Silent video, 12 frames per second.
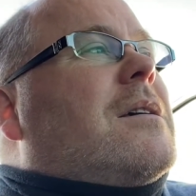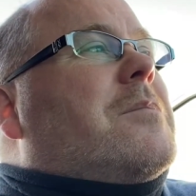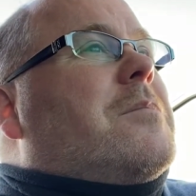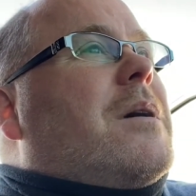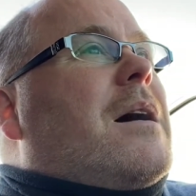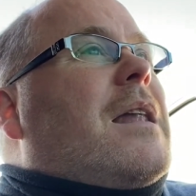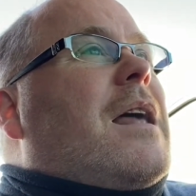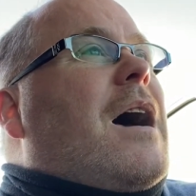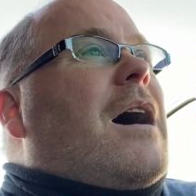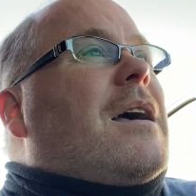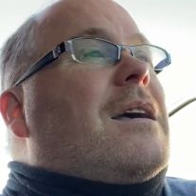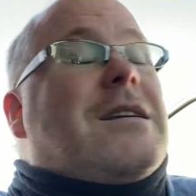But
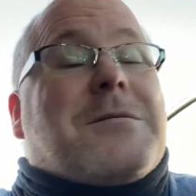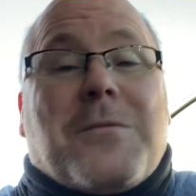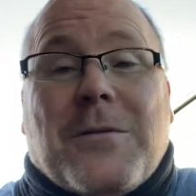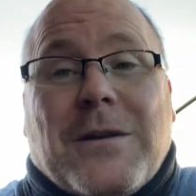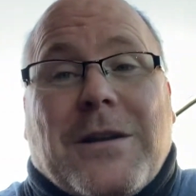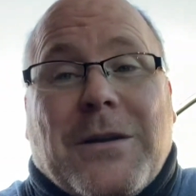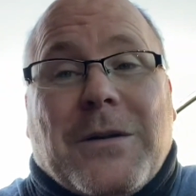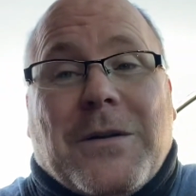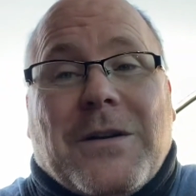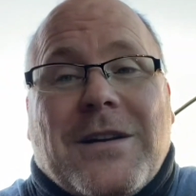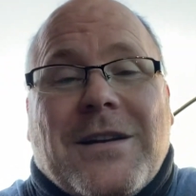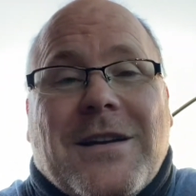it's pretty cool.